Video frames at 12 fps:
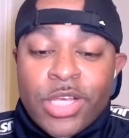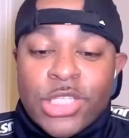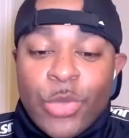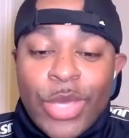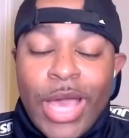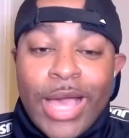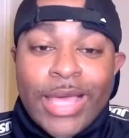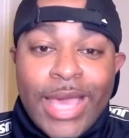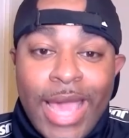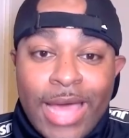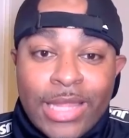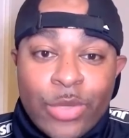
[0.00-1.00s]
So we got
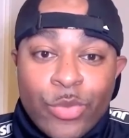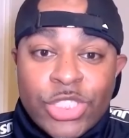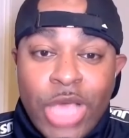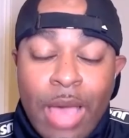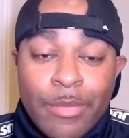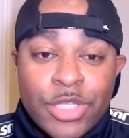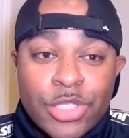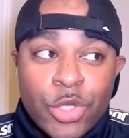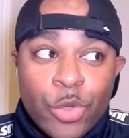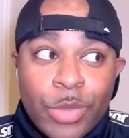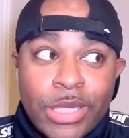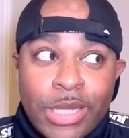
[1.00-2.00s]
Kali, which I'm
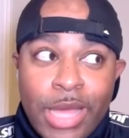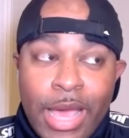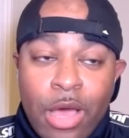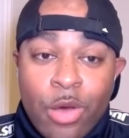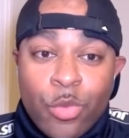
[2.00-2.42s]
assuming now,